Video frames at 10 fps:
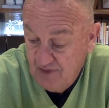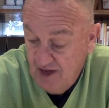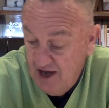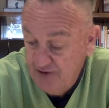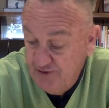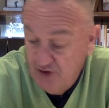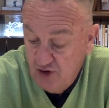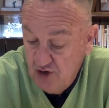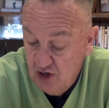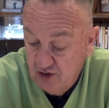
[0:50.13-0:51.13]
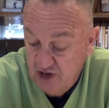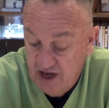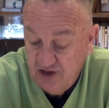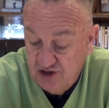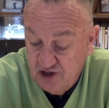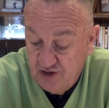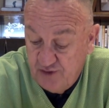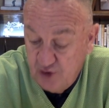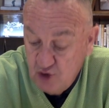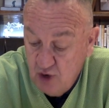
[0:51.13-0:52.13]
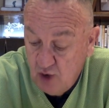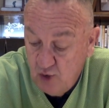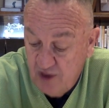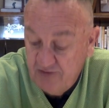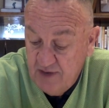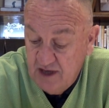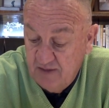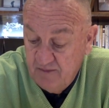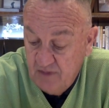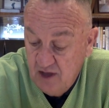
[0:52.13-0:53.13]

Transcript: I fear no danger, for you are with me.